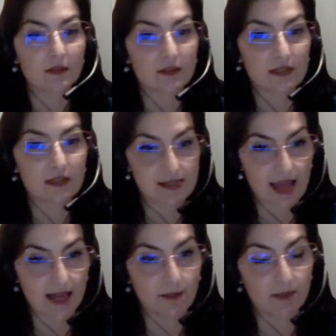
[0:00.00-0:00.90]
these
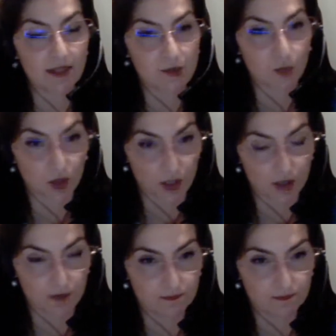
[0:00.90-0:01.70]
elements were